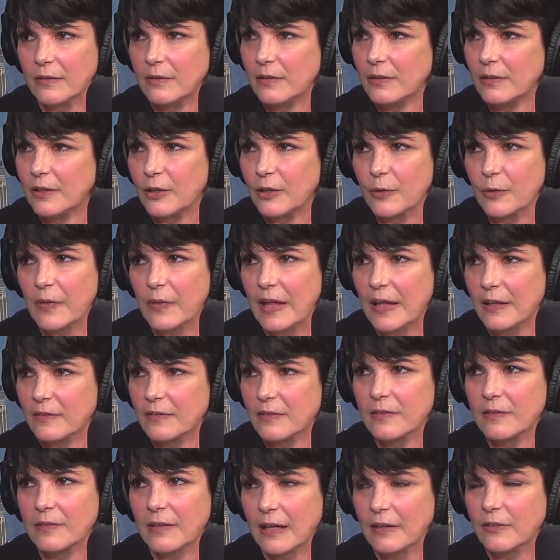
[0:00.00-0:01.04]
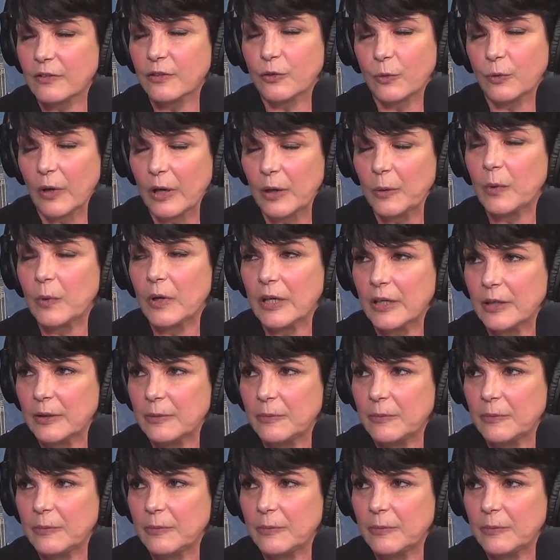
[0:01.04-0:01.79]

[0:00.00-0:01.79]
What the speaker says: you know, that's a great way.